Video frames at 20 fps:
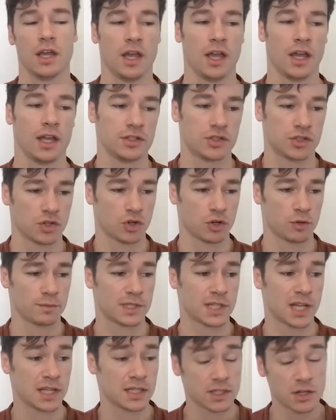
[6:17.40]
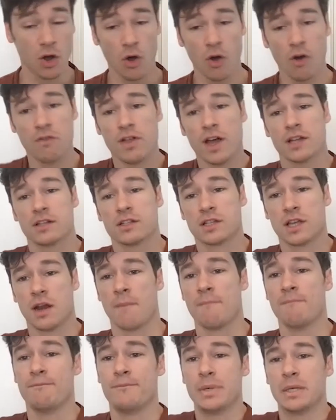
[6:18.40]
and circumstance, and all of that just kind
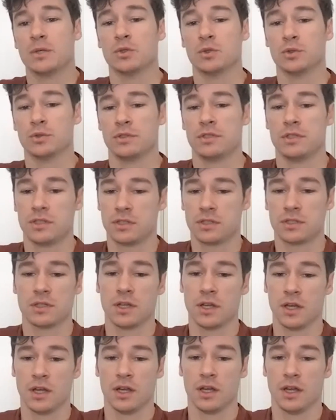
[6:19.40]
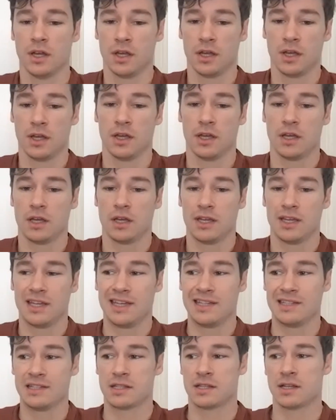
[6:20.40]
of builds
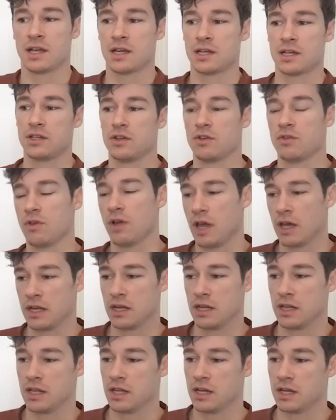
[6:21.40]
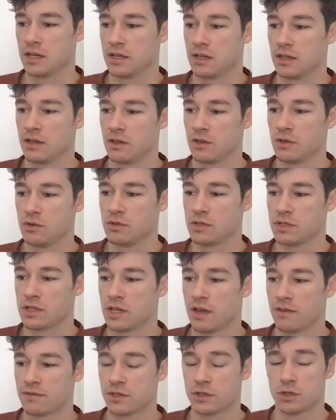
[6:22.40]
inside you. And then you just
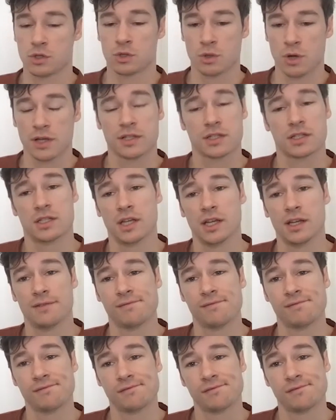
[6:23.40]
have to trust it.